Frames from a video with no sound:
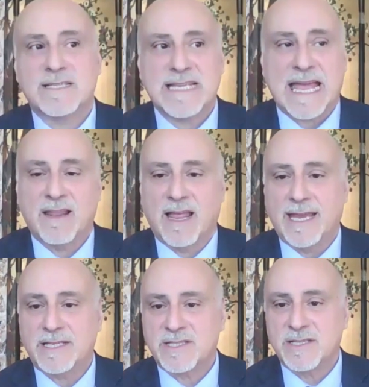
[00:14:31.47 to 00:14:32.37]

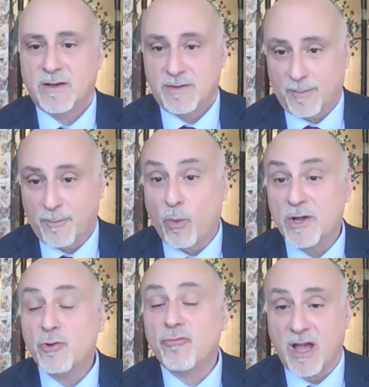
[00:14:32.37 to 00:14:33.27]
satellites, number
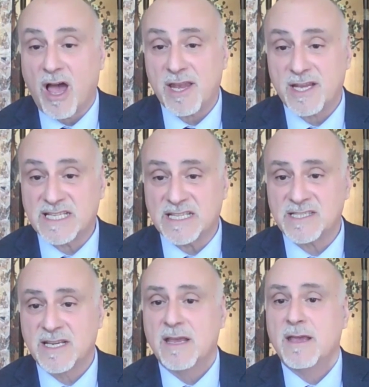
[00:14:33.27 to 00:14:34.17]
one, do
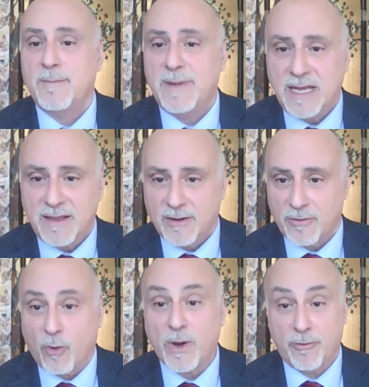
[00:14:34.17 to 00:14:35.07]
reconnaissance, meaning they're
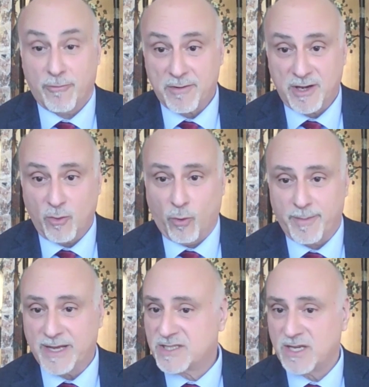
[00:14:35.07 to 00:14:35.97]
going around in
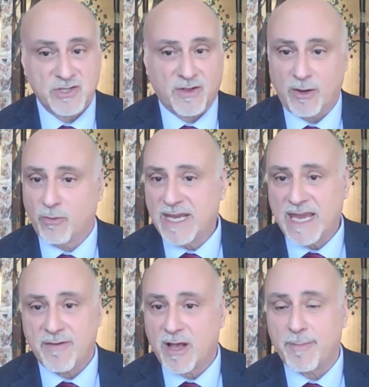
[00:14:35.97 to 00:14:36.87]
orbit, so they only
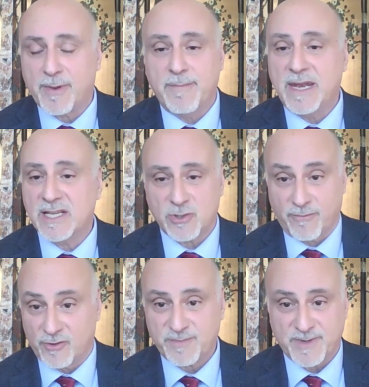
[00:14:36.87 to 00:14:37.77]
have a couple of minutes
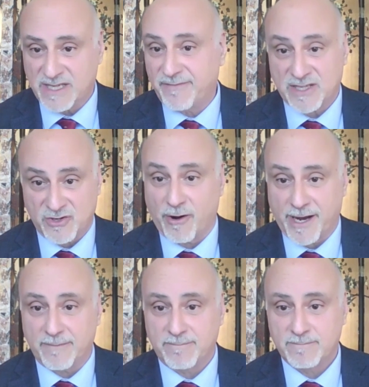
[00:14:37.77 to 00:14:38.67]
over a specific
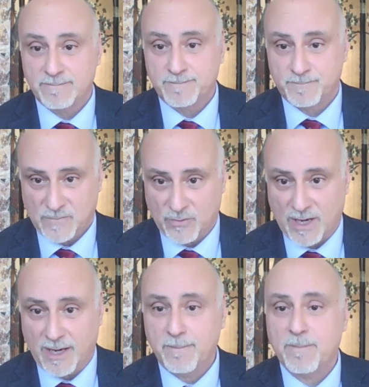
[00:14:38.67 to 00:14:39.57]
target.
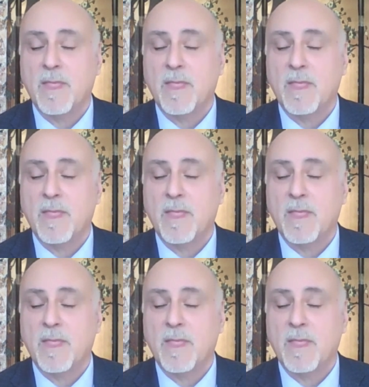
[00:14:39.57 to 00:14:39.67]
Okay?